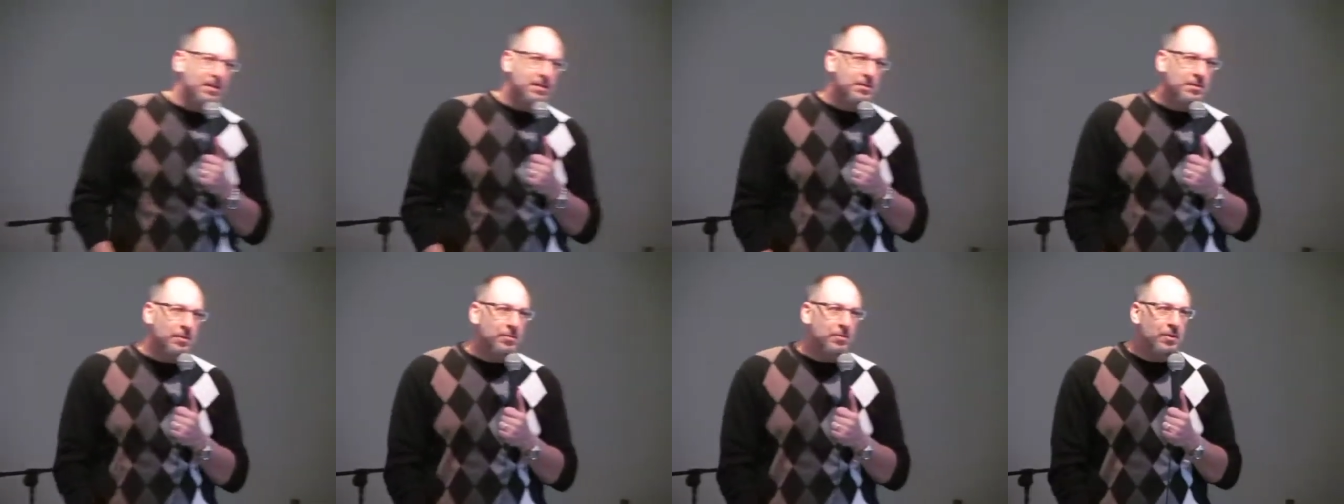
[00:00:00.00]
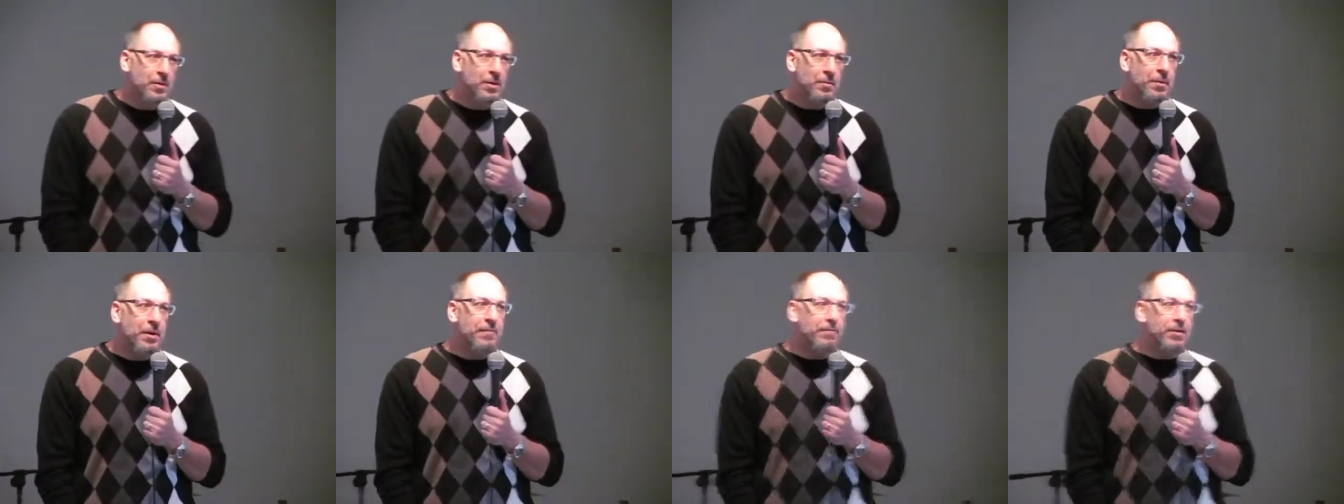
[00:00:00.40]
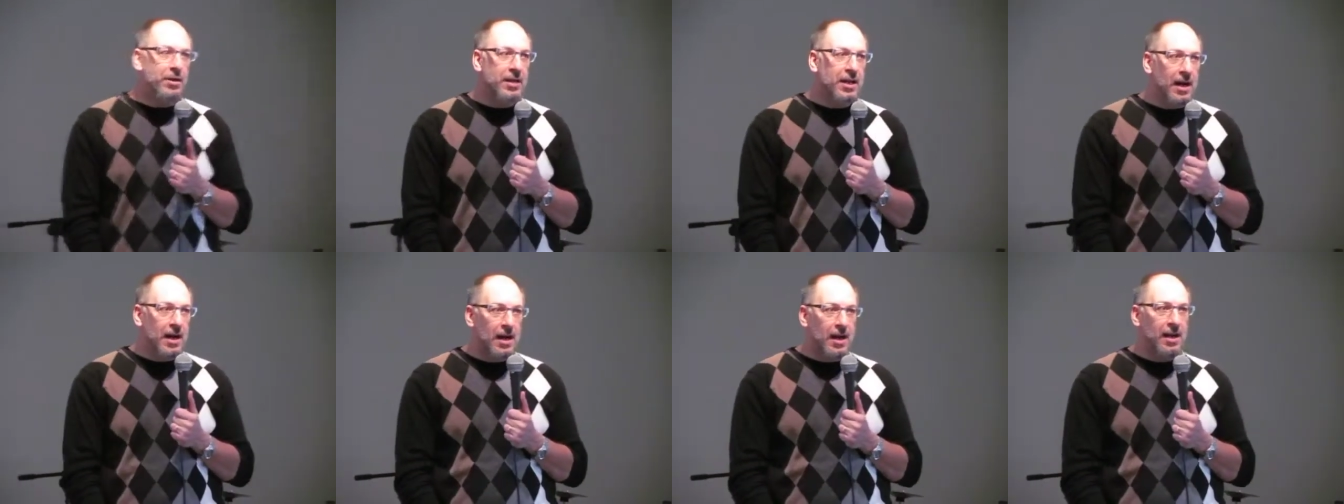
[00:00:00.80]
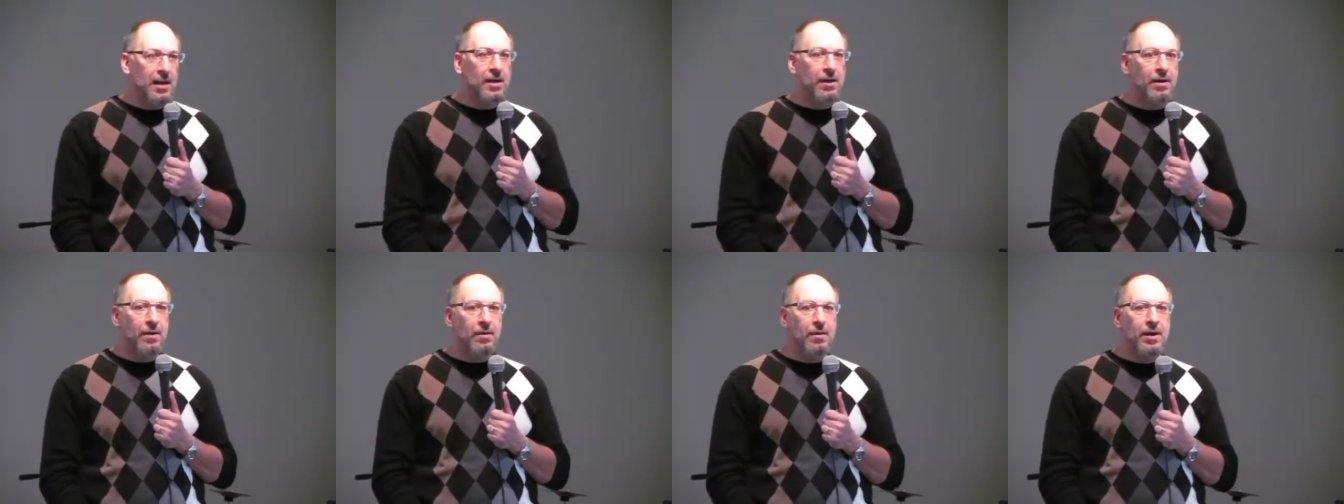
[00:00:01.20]
So we're going to pray for Guy.
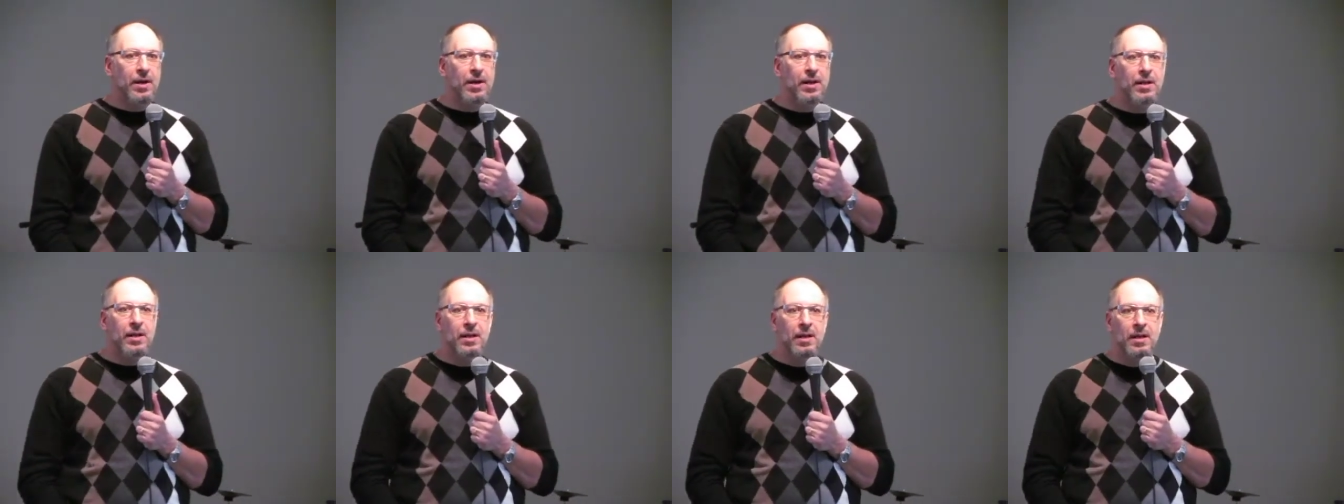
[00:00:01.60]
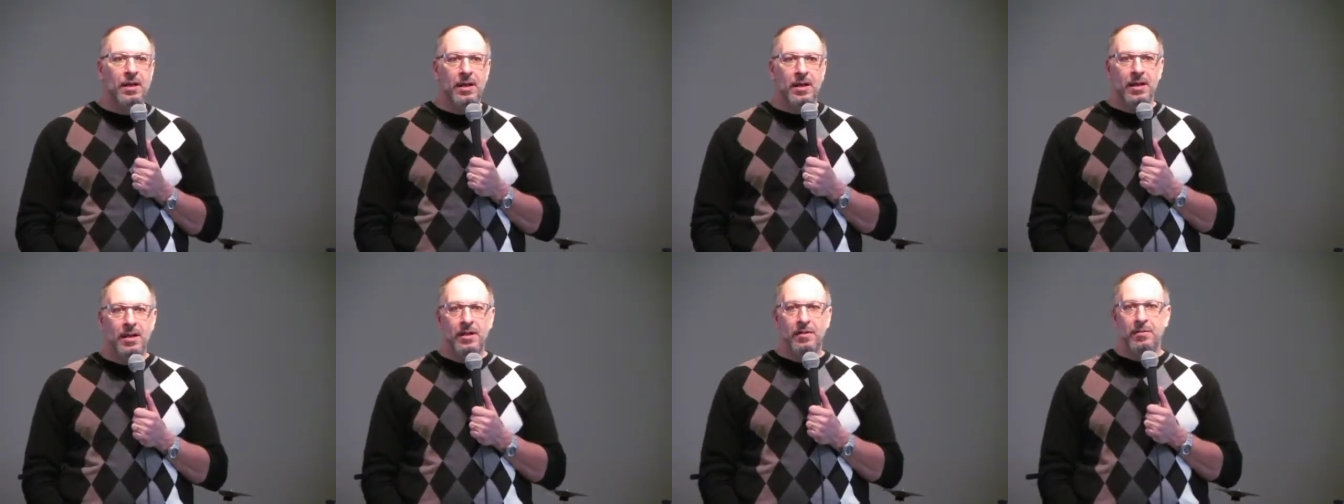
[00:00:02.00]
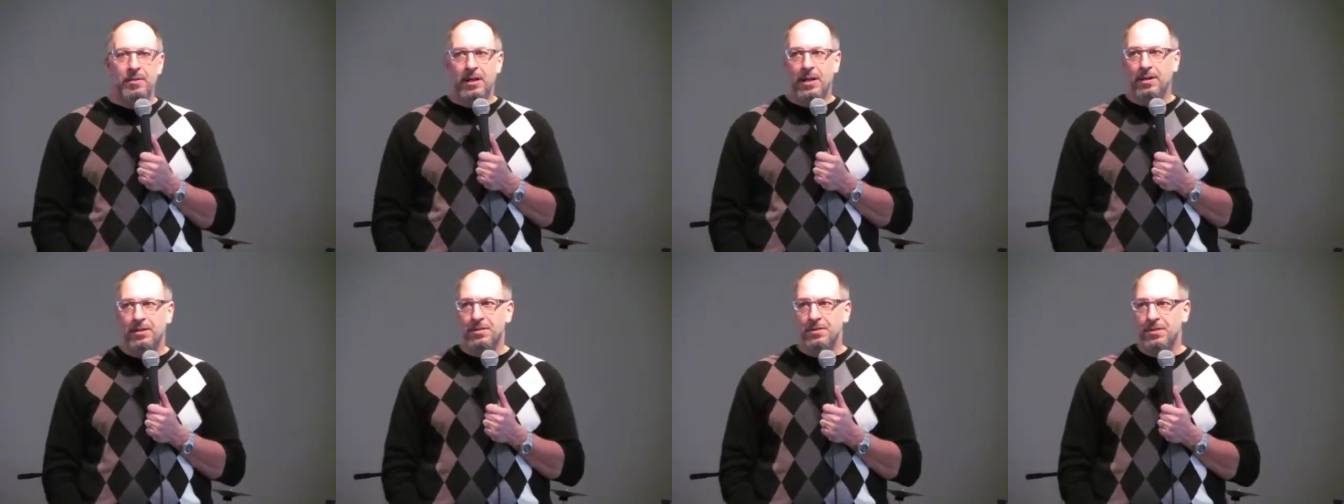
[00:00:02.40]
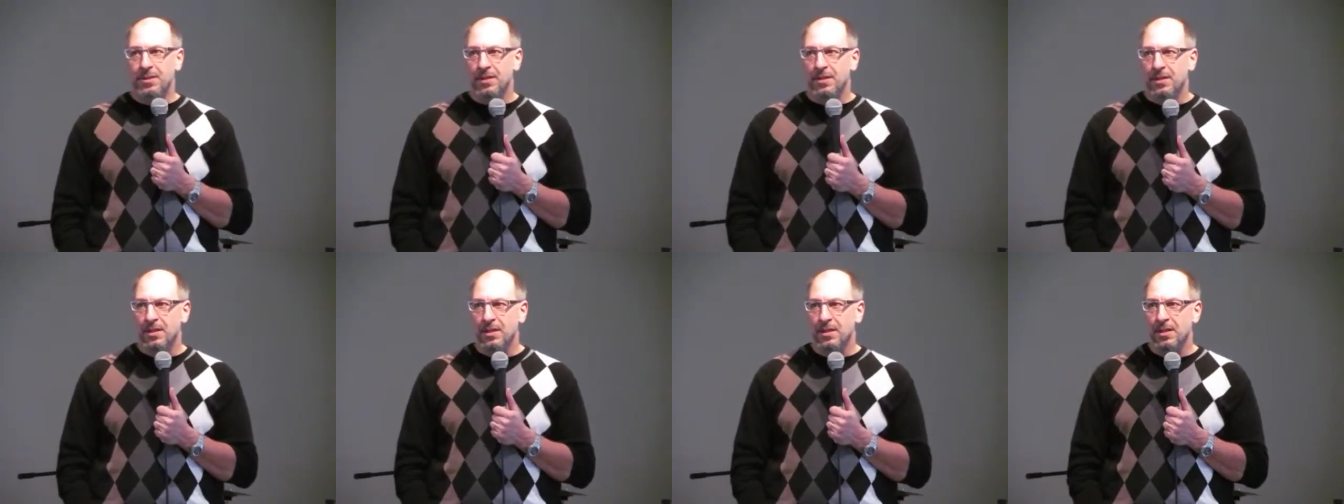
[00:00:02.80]
All right. Anyone else?